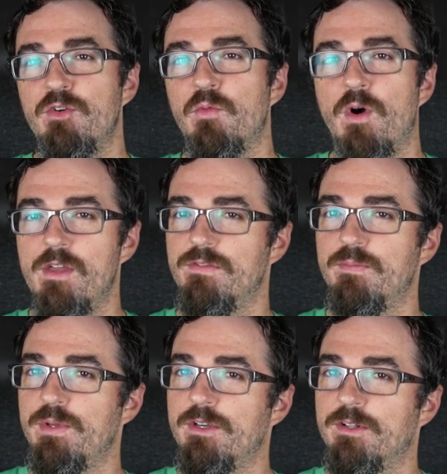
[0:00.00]
wife
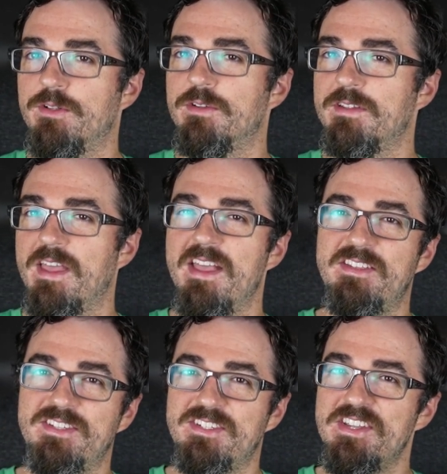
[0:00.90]
appeal.
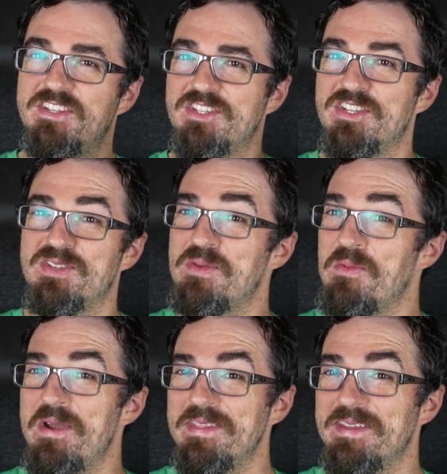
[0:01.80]
It's just the
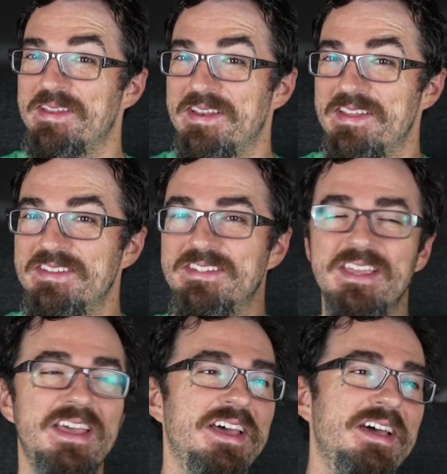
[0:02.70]
way that it is.
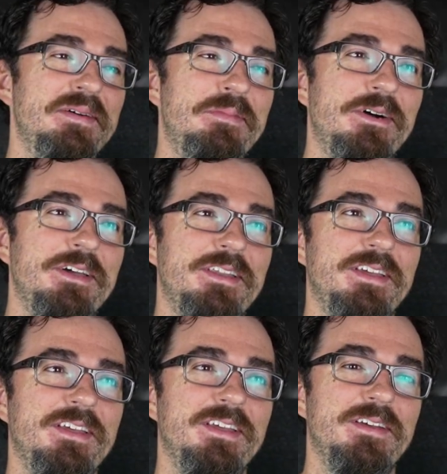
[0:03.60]
But
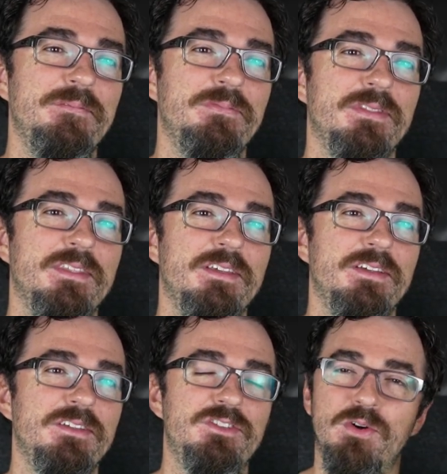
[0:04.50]

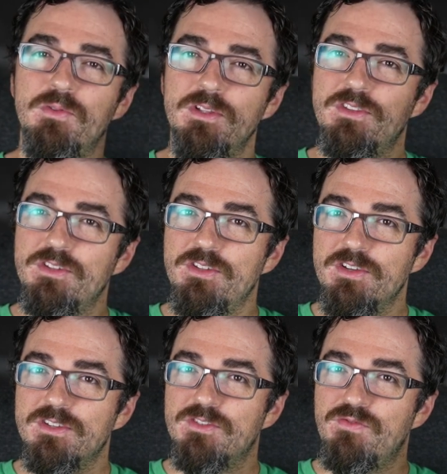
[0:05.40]
don't let the
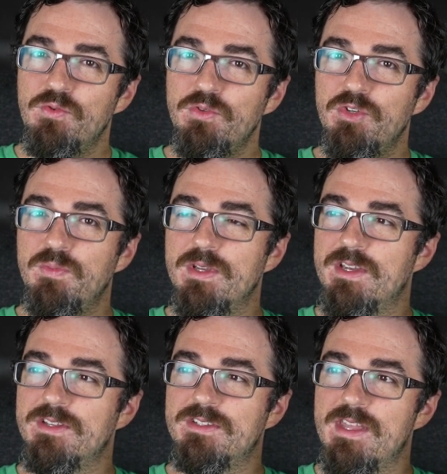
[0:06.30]
looks fool you,
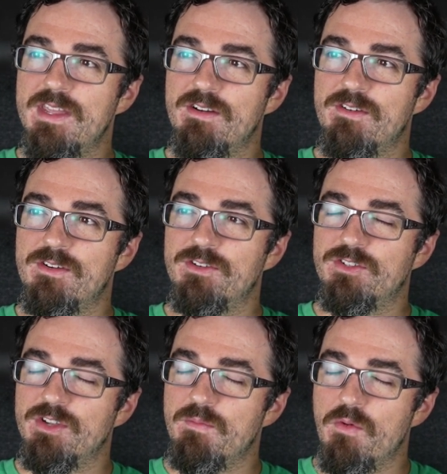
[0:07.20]
because they are
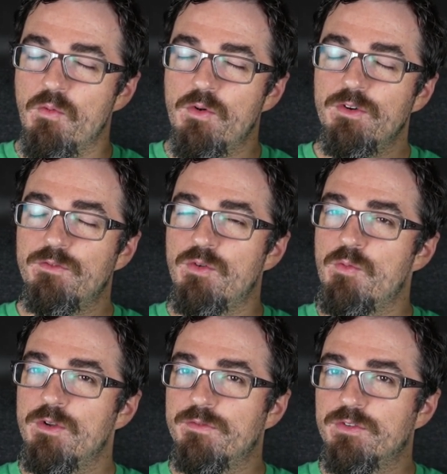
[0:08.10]
some wonderful,
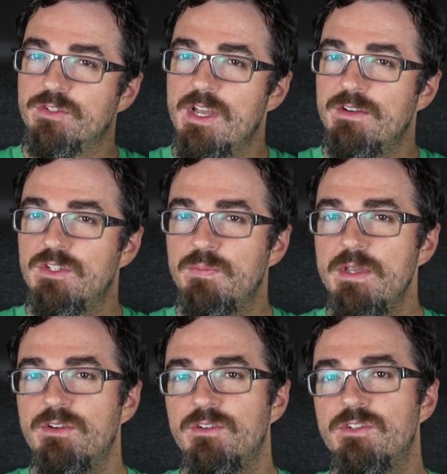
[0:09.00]
wonderful sounding
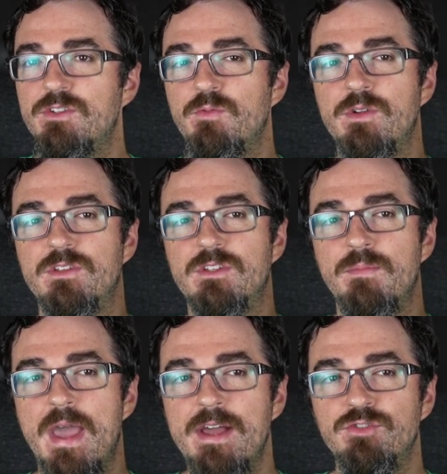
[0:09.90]
speakers with
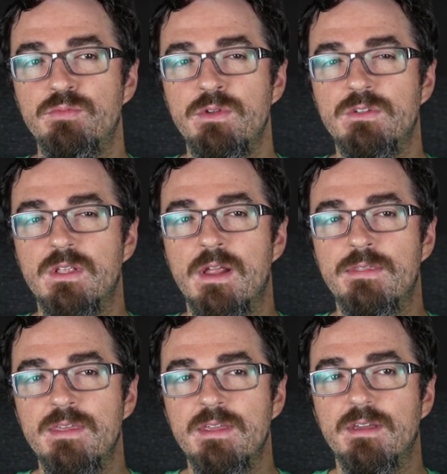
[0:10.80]
some attributes that I
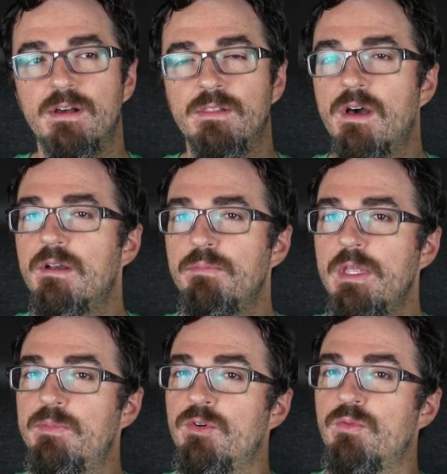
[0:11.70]
think a lot of
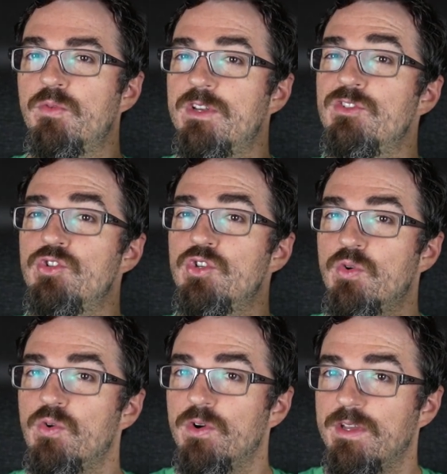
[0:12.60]
people would
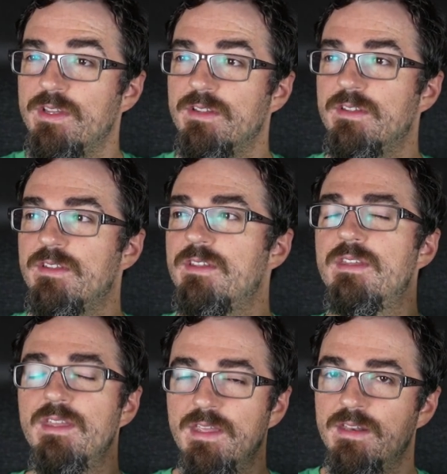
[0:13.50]
enjoy
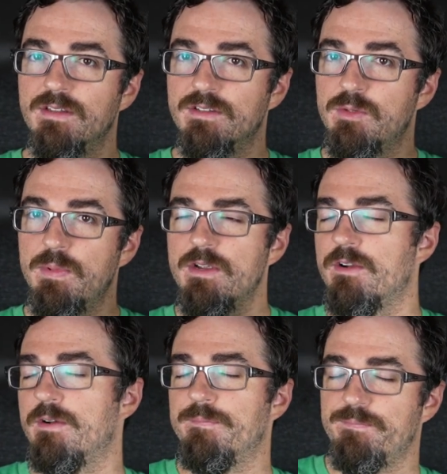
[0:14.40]
in a speaker.